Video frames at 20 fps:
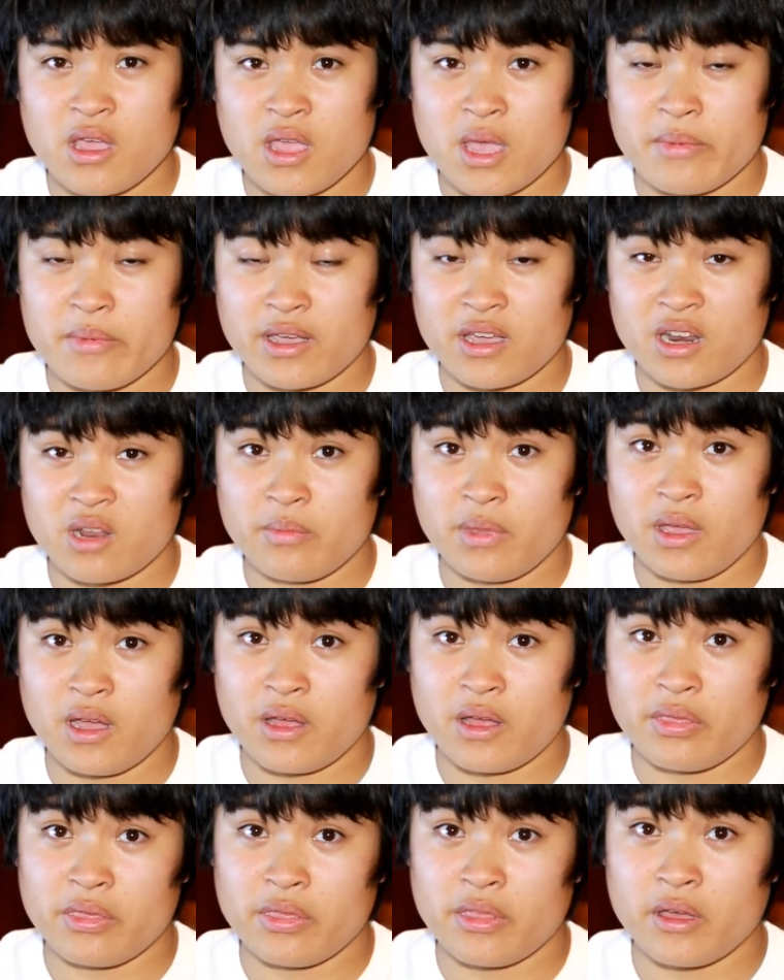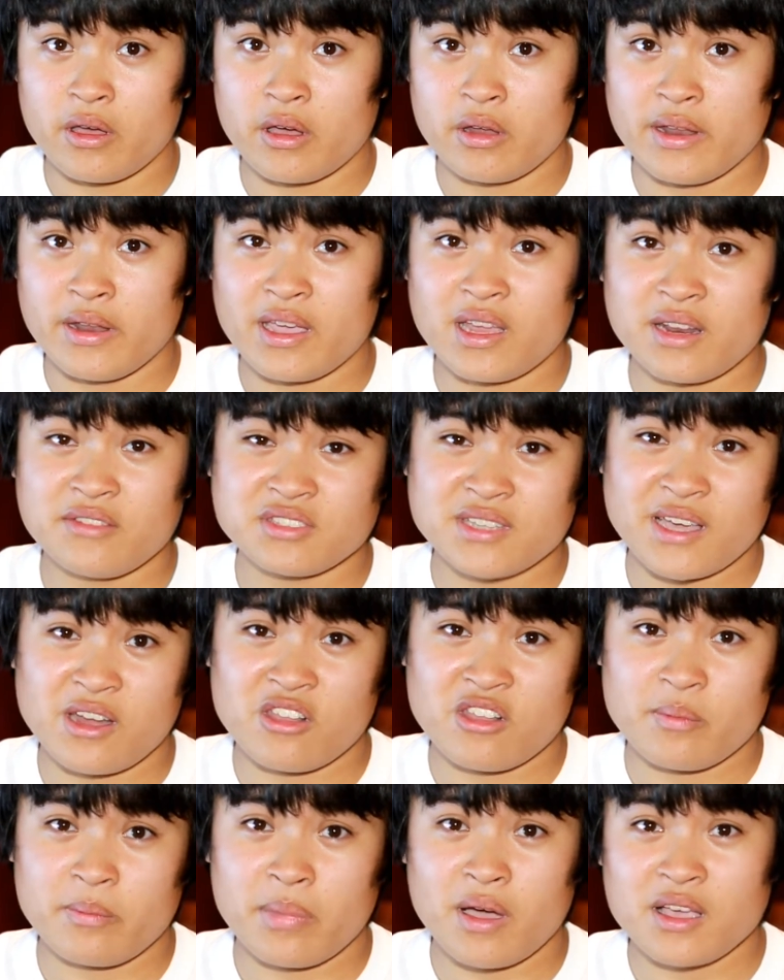Am I going to be on the negative side or
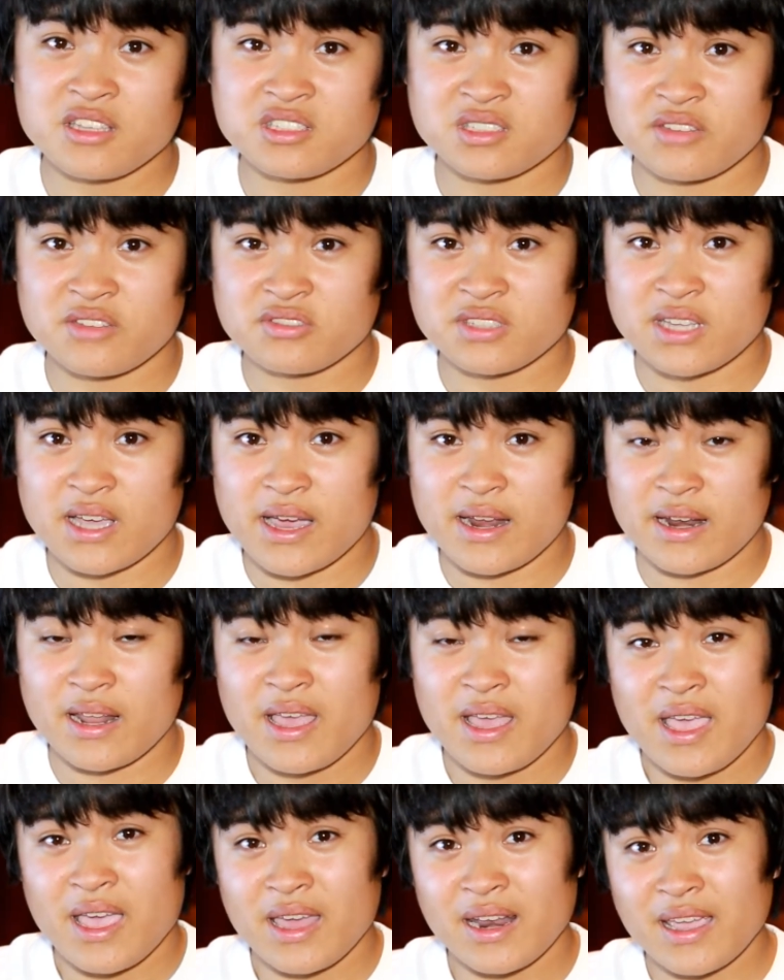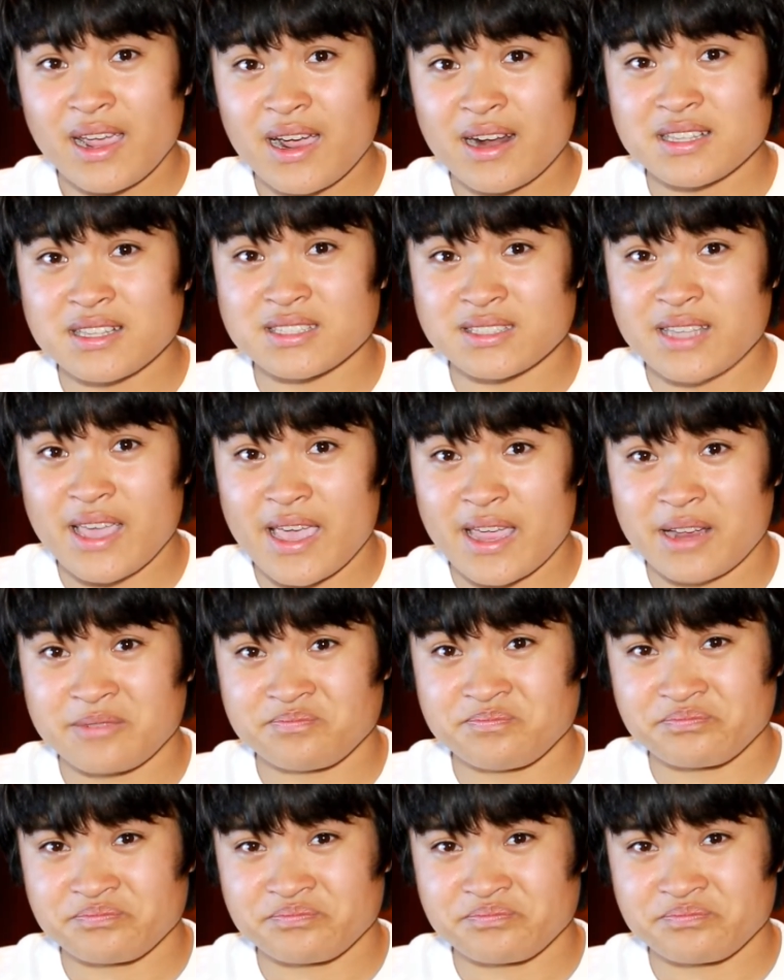the positive side? And I gotta say,